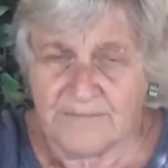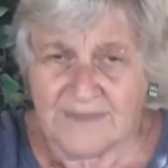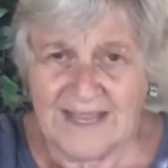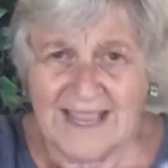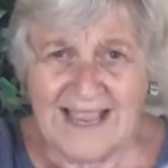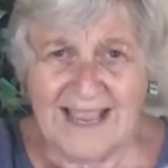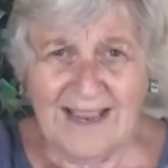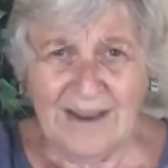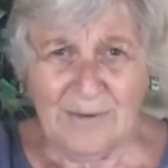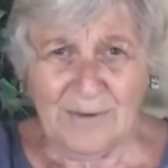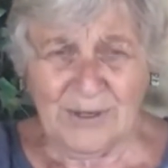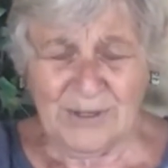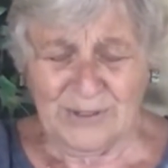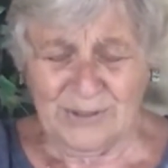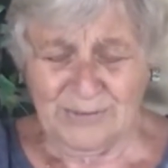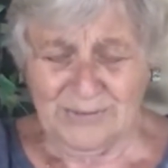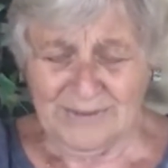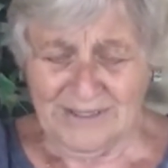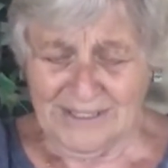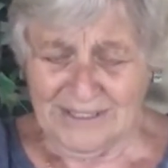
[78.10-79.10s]
"How are
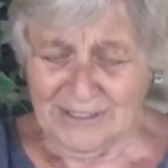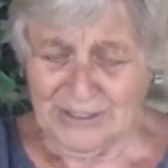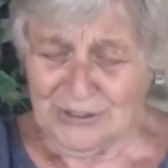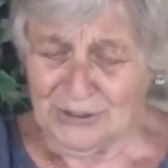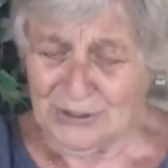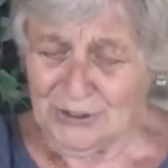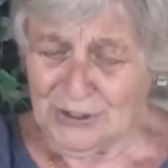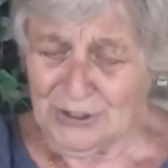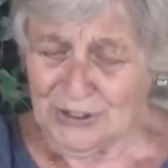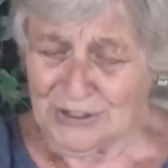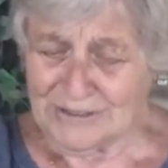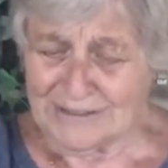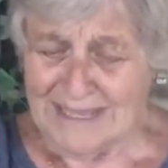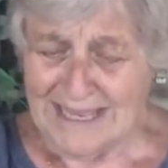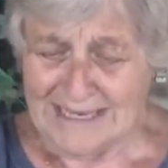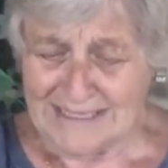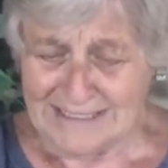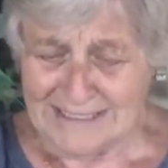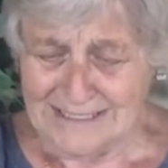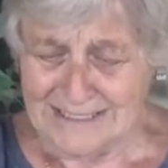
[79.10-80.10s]
you going to cook
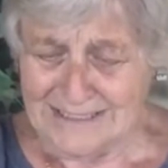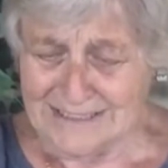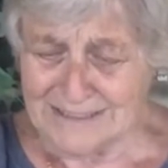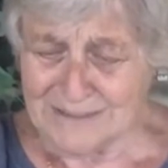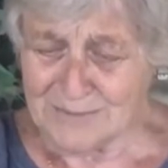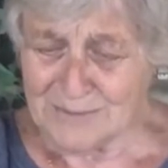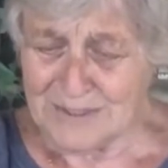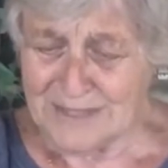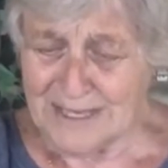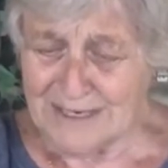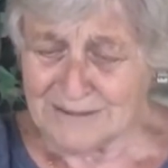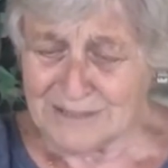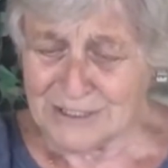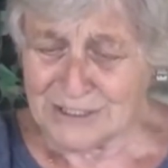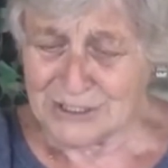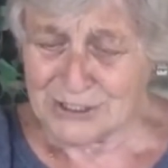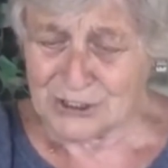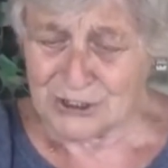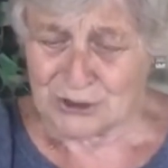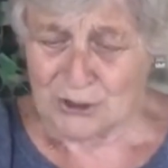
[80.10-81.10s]
latkes without a
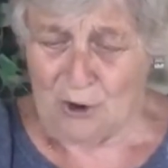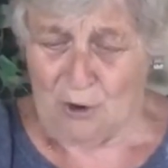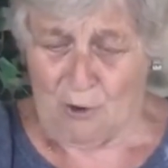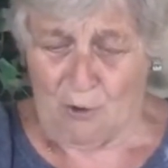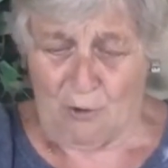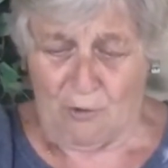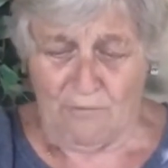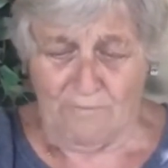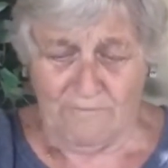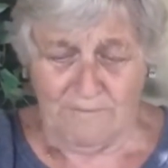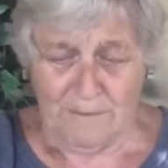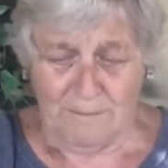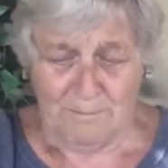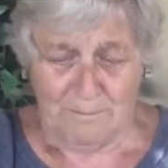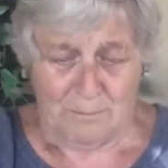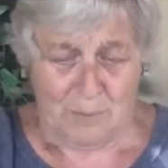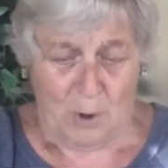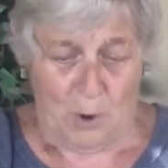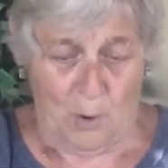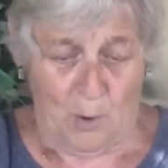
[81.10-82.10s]
stove, a
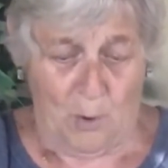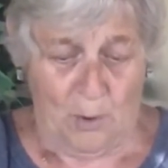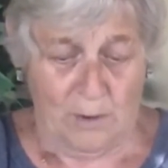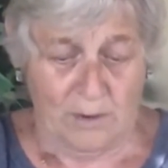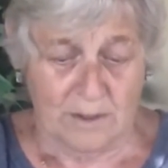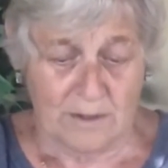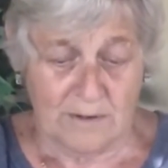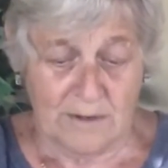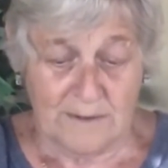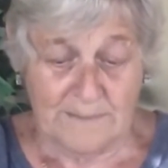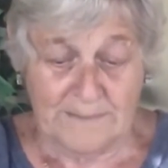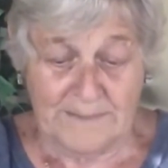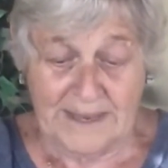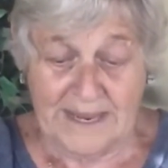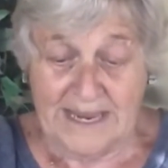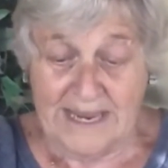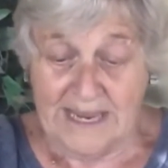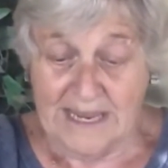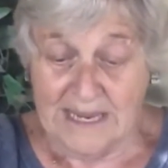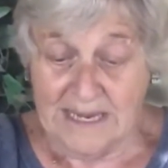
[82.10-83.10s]
bowl, or a
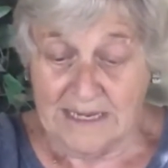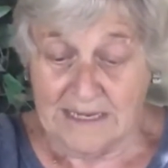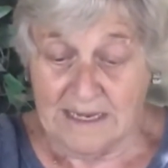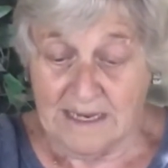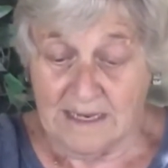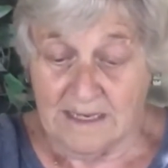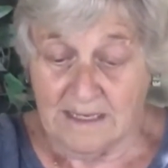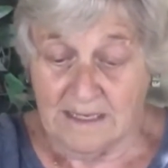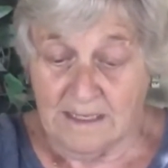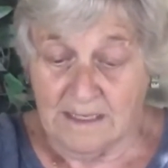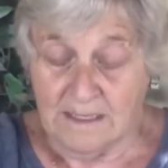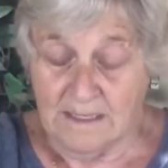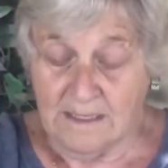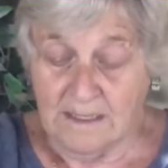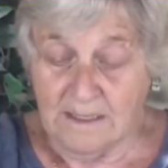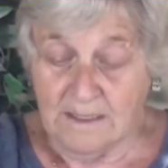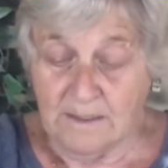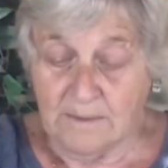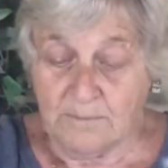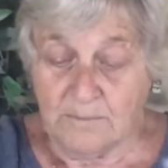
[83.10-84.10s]
pan?"
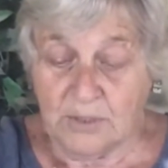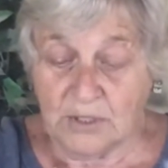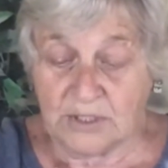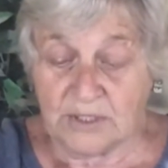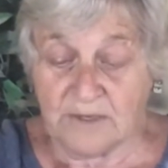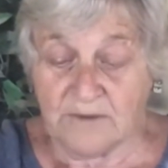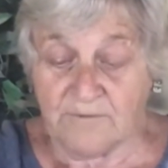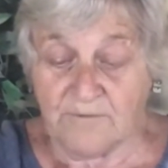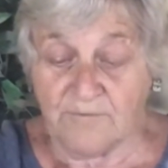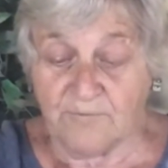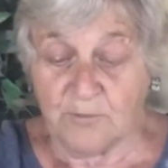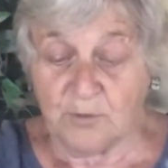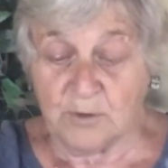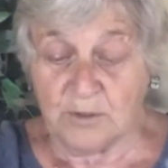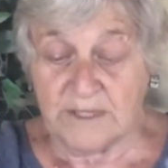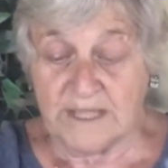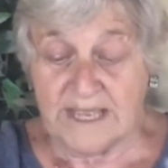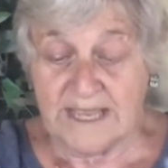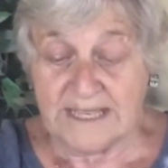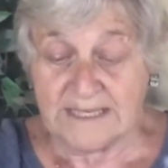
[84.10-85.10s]
Mutke
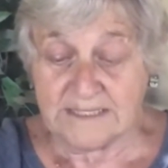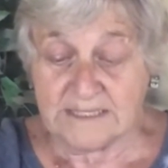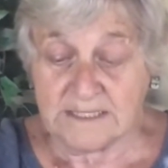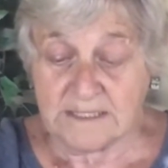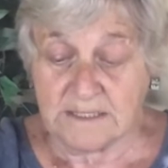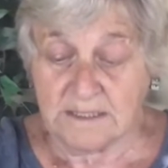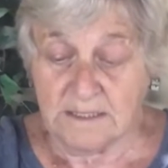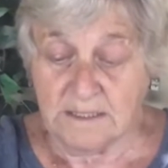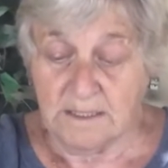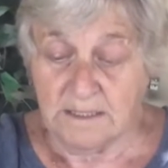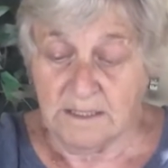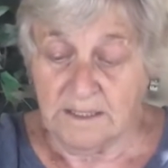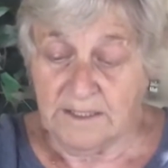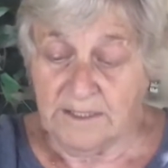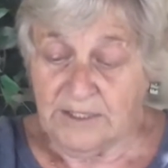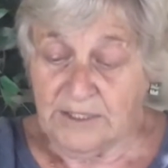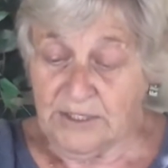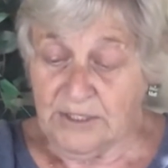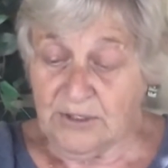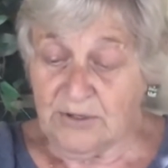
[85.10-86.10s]
Fool asked.
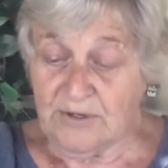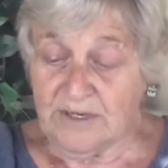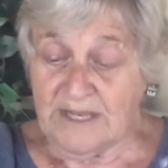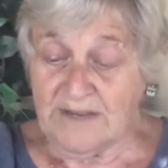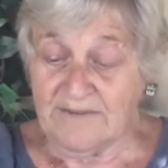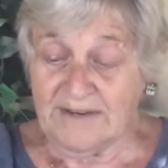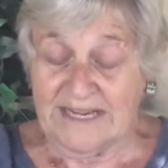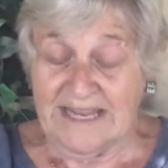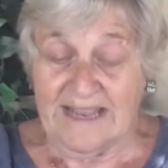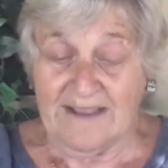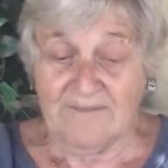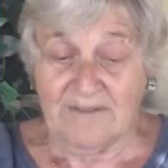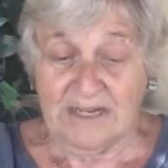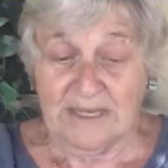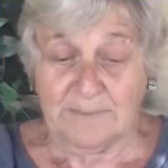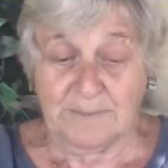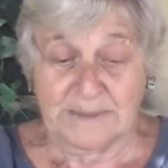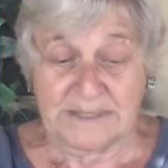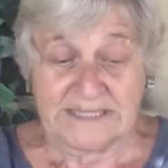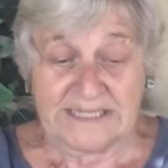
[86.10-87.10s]
"You don't even have
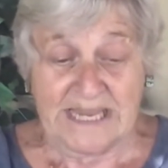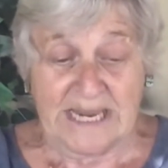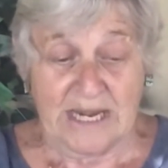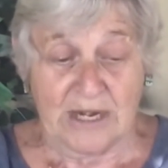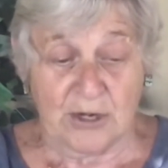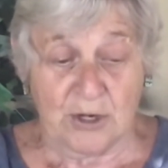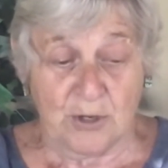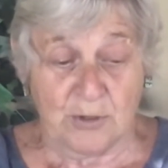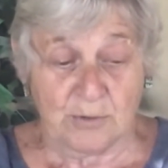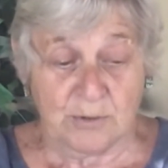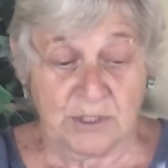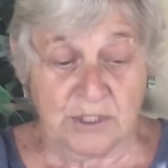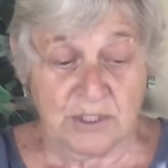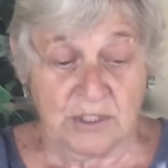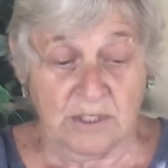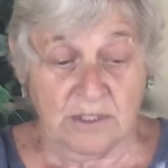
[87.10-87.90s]
any potatoes.